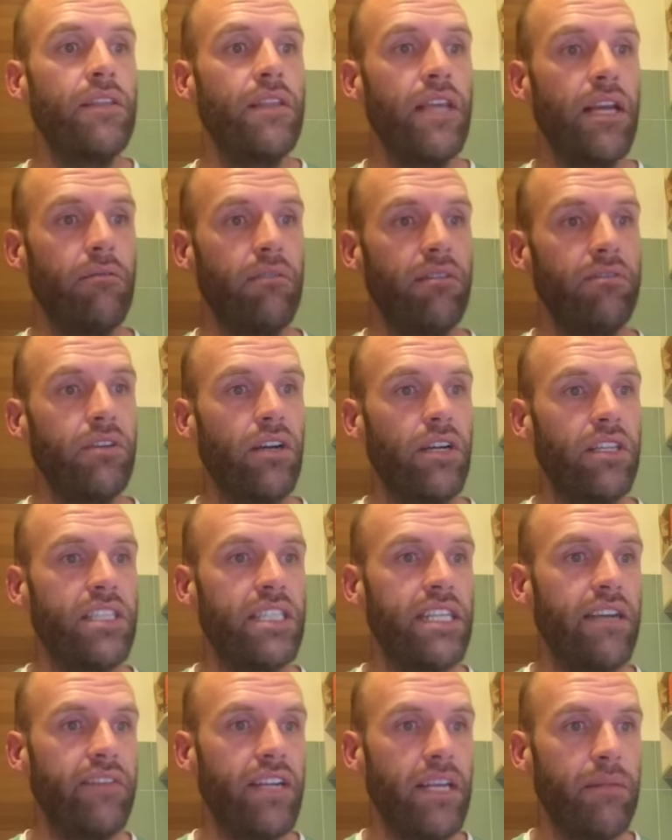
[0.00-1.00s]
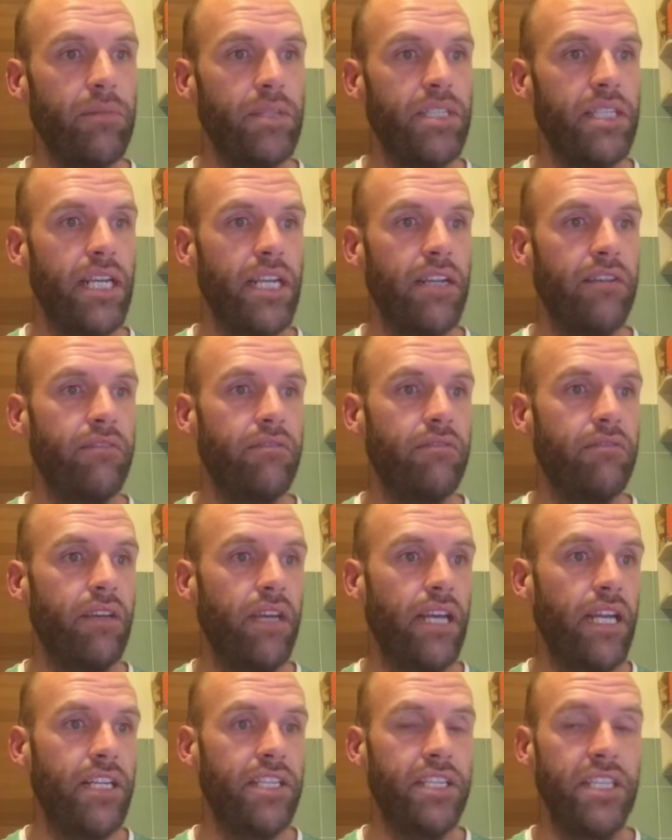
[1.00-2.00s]
Then we've got 17% of
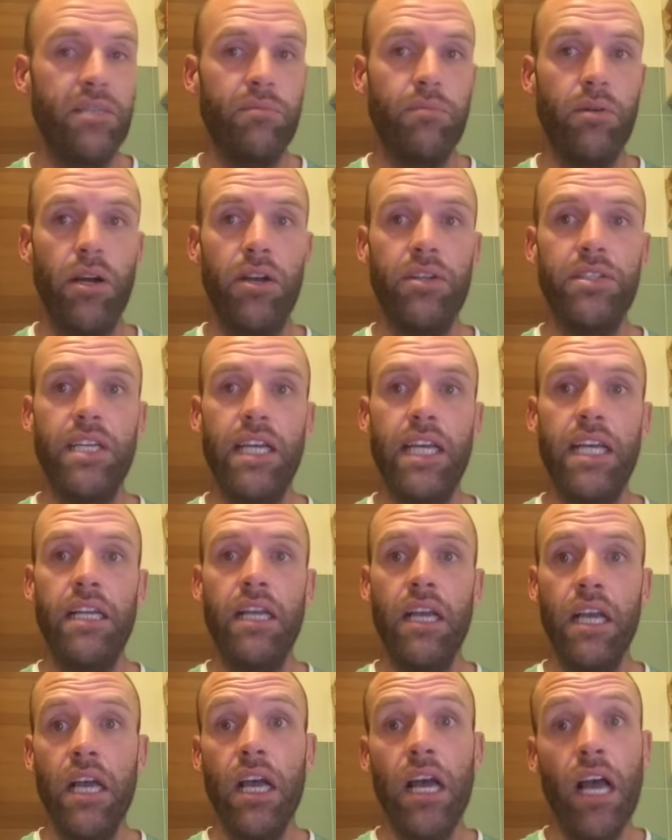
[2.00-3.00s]
energy is protein.